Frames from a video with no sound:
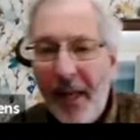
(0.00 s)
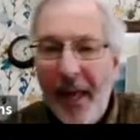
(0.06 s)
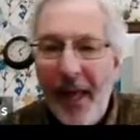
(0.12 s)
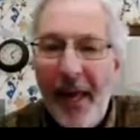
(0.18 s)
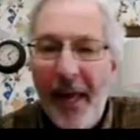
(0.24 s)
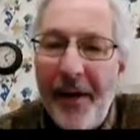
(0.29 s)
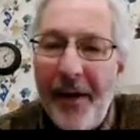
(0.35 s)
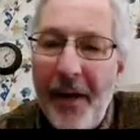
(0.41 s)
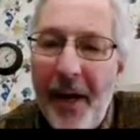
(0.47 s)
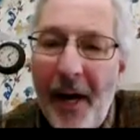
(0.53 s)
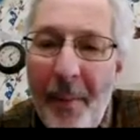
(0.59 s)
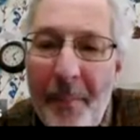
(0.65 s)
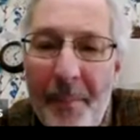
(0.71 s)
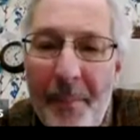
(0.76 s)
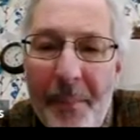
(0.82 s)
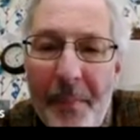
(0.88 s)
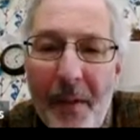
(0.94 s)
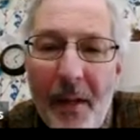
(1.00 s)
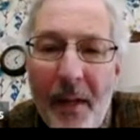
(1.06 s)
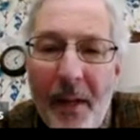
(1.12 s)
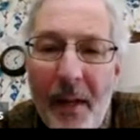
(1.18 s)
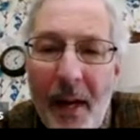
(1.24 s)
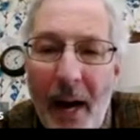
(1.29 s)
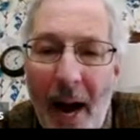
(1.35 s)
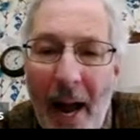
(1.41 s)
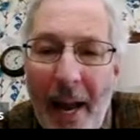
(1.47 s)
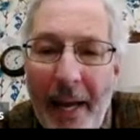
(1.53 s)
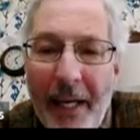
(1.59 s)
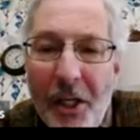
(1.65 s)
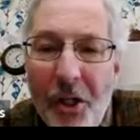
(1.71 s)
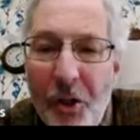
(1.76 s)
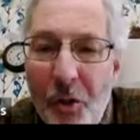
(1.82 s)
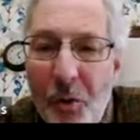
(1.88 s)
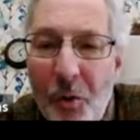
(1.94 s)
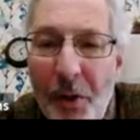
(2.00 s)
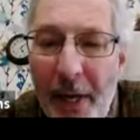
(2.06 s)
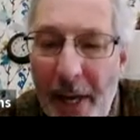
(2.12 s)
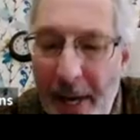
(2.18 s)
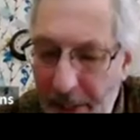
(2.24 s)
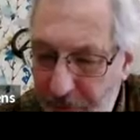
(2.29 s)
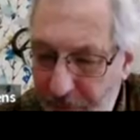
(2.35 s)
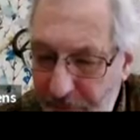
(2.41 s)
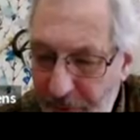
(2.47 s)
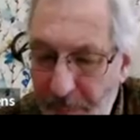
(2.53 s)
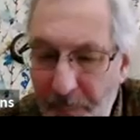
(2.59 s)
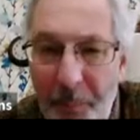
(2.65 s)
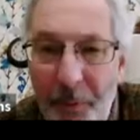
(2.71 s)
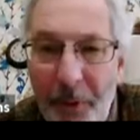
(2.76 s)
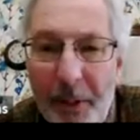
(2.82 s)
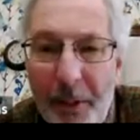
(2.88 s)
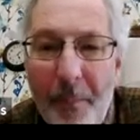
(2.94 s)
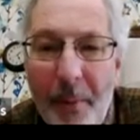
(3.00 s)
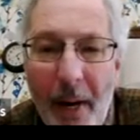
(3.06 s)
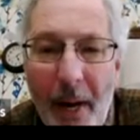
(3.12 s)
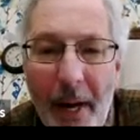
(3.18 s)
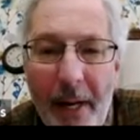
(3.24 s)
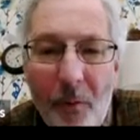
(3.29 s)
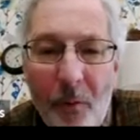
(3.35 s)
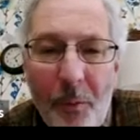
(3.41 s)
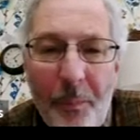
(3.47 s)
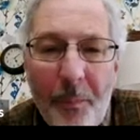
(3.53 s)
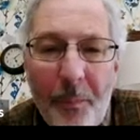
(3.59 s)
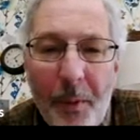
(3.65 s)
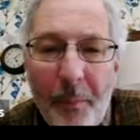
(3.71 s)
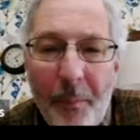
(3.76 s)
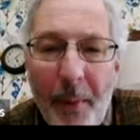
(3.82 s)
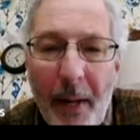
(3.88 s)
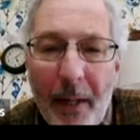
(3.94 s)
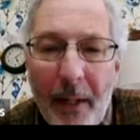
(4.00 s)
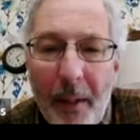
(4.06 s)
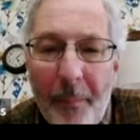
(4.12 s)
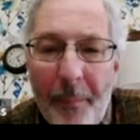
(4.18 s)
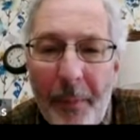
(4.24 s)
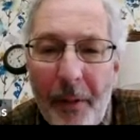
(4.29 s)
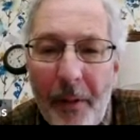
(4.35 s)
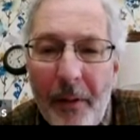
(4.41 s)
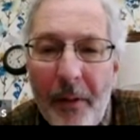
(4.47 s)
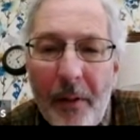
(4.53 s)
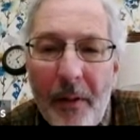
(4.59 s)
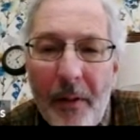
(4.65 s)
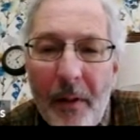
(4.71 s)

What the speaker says: And I can do that simply by, let me back up here,